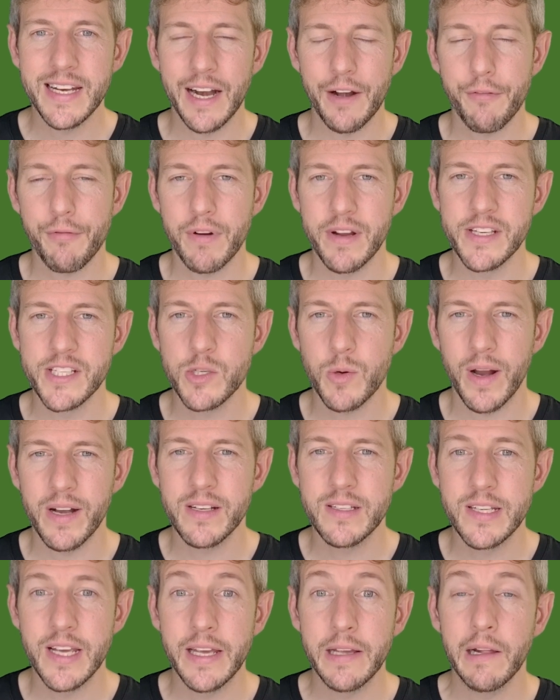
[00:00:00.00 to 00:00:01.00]
add 3 is
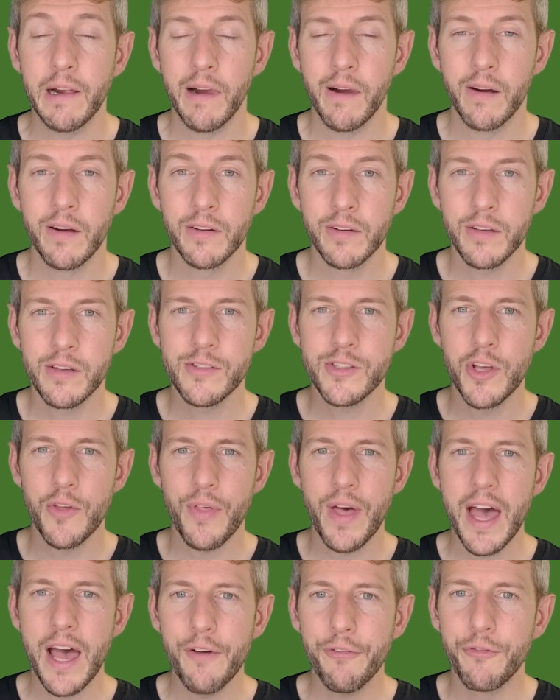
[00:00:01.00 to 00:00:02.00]
20. So
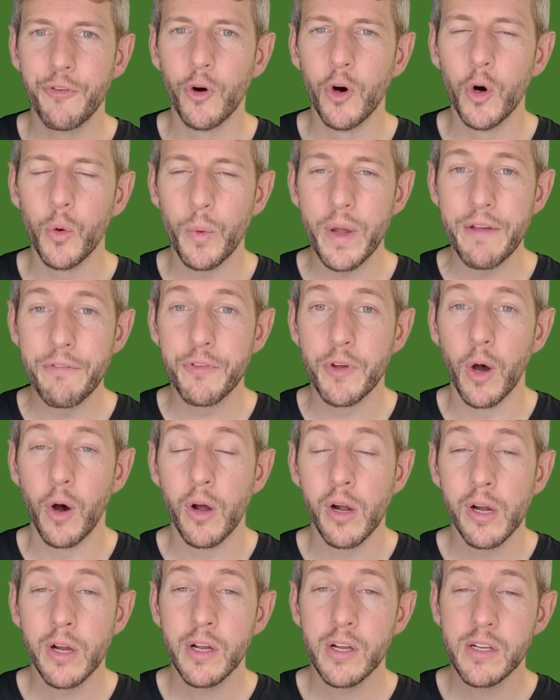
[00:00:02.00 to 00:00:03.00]
therefore, we've got
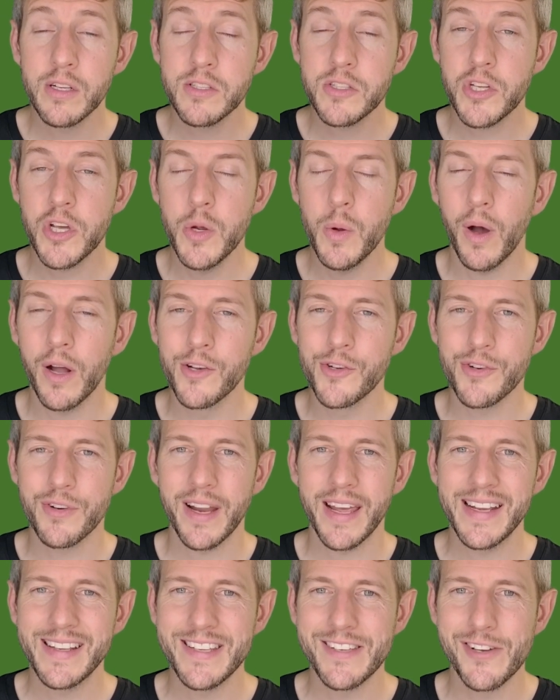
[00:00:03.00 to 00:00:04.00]

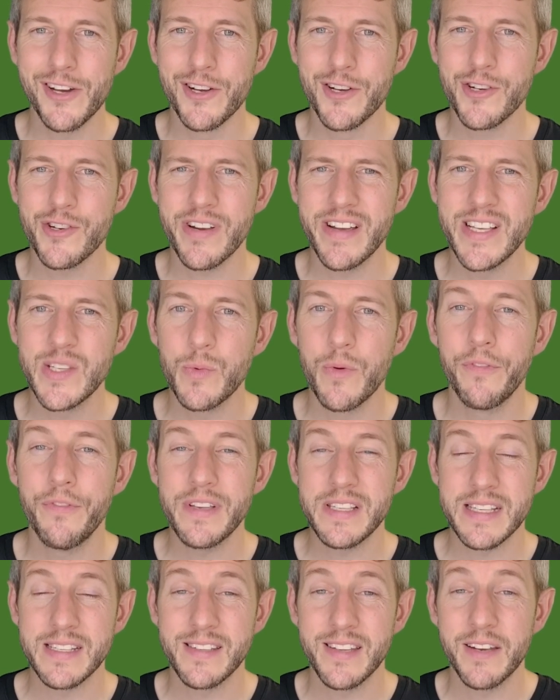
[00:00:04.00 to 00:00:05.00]
280 countries were
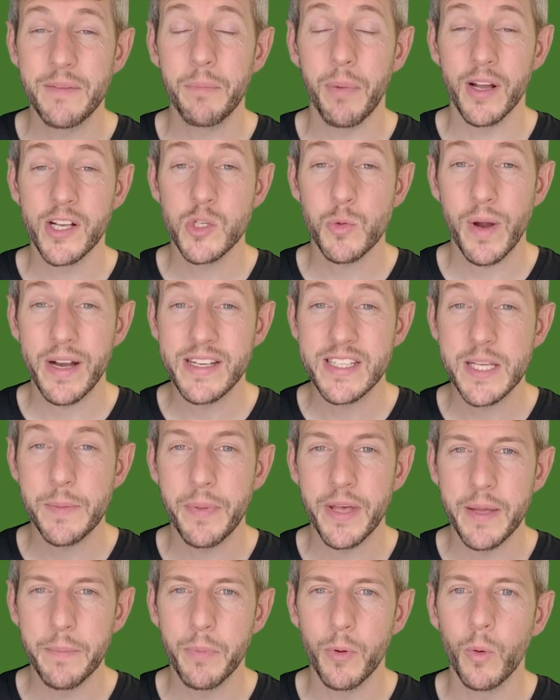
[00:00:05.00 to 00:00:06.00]
visited by 20
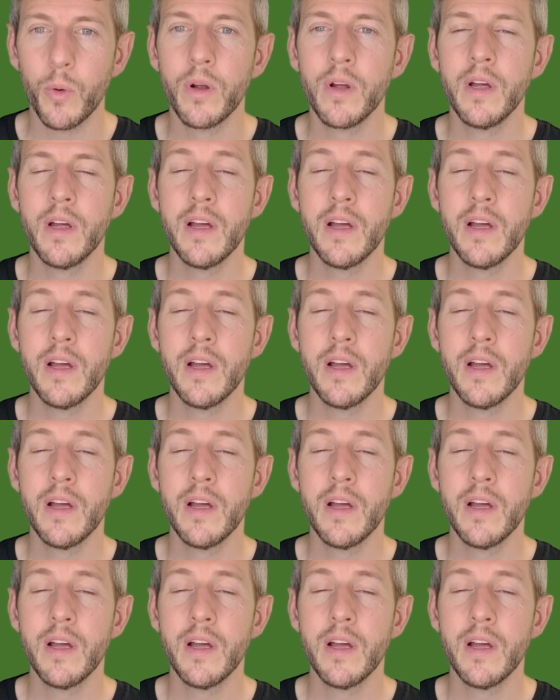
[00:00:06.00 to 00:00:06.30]
people.